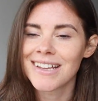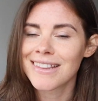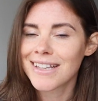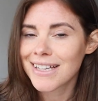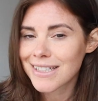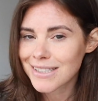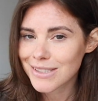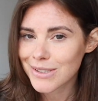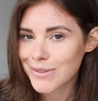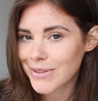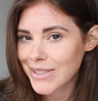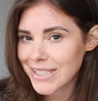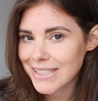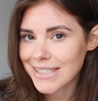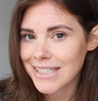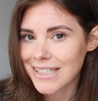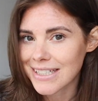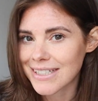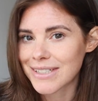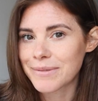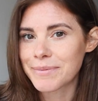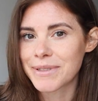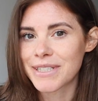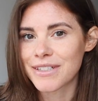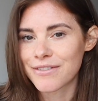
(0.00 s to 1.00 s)
There's always a
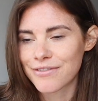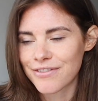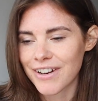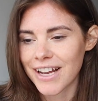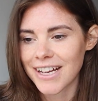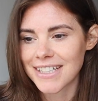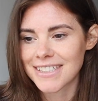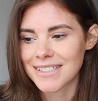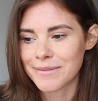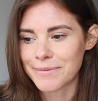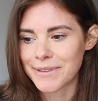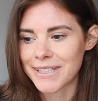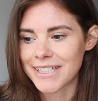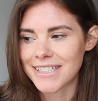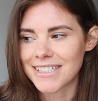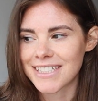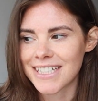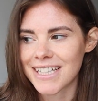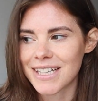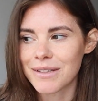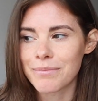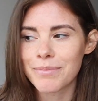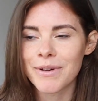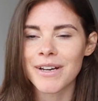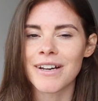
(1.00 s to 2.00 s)
little bit of
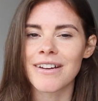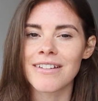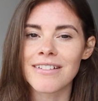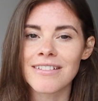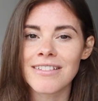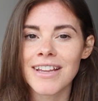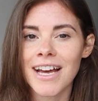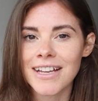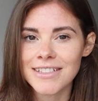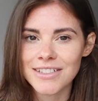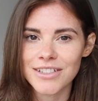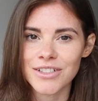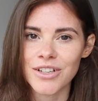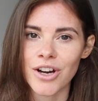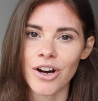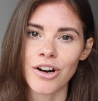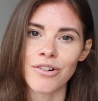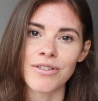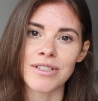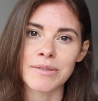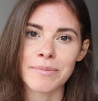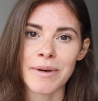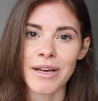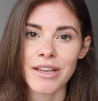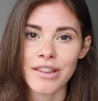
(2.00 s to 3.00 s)
flexibility, but that's the
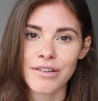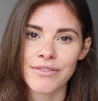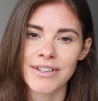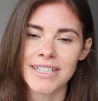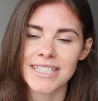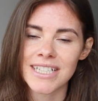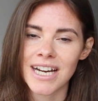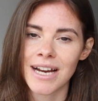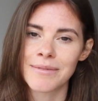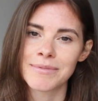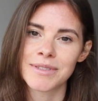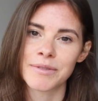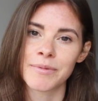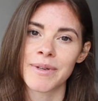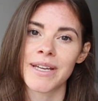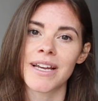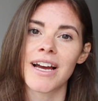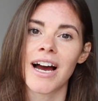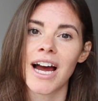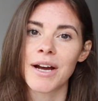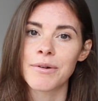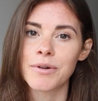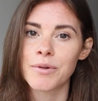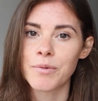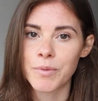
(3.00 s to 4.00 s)
goal. It's about 3 times a week
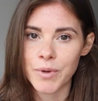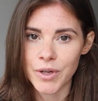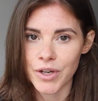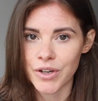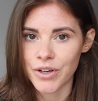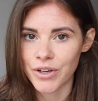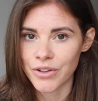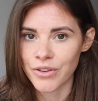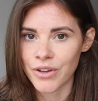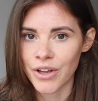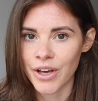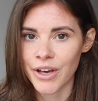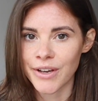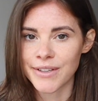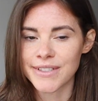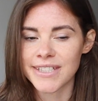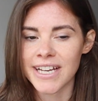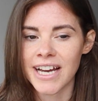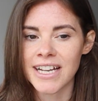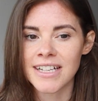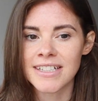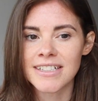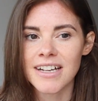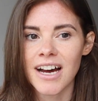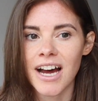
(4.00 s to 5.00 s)
I will work on those,
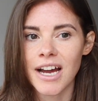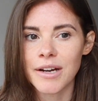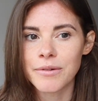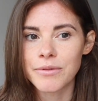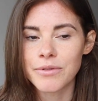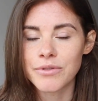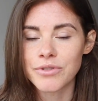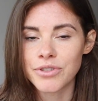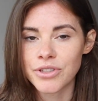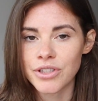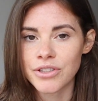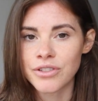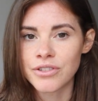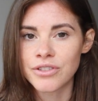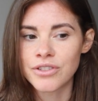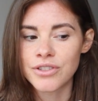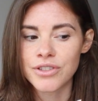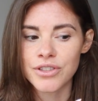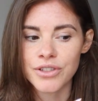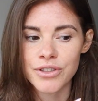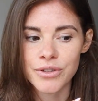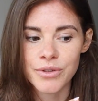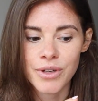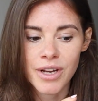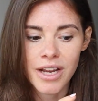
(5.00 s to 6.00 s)
and I will just
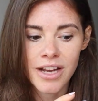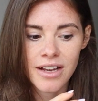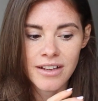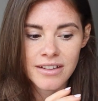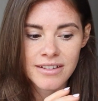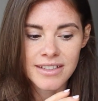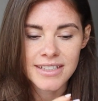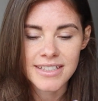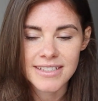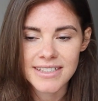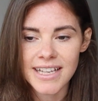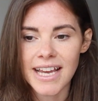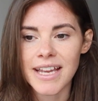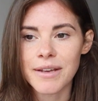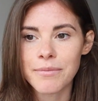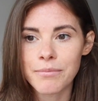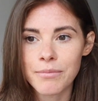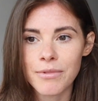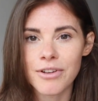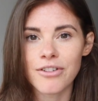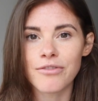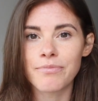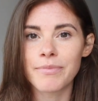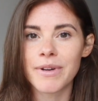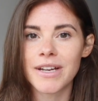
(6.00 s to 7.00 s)
do the
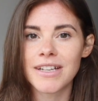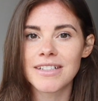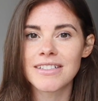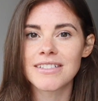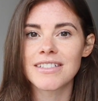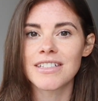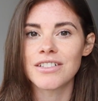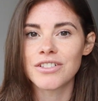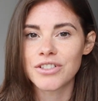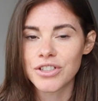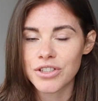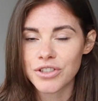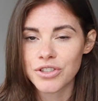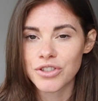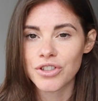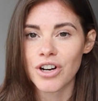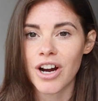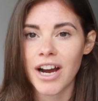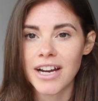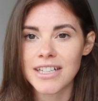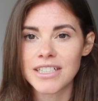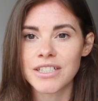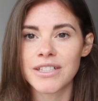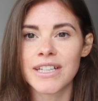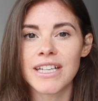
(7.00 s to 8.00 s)
same movements and just
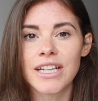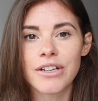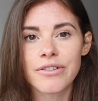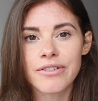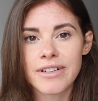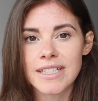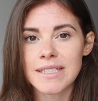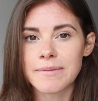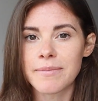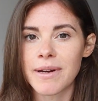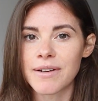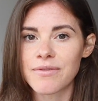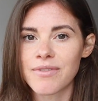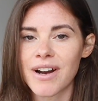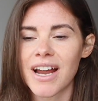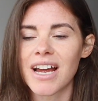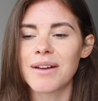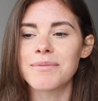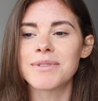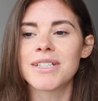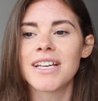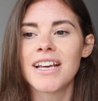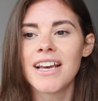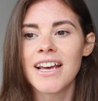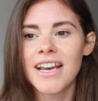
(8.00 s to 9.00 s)
try to increase my
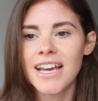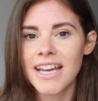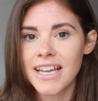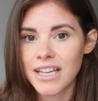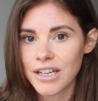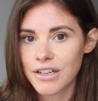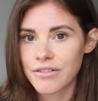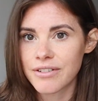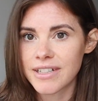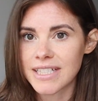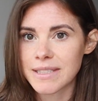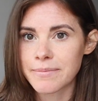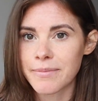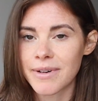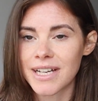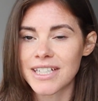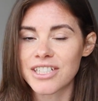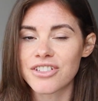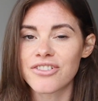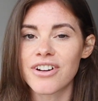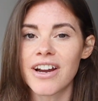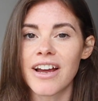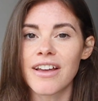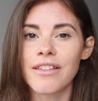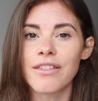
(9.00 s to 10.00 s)
reps, increase my
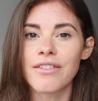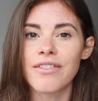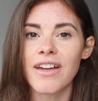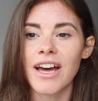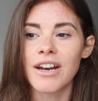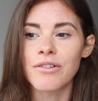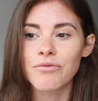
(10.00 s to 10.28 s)
strength.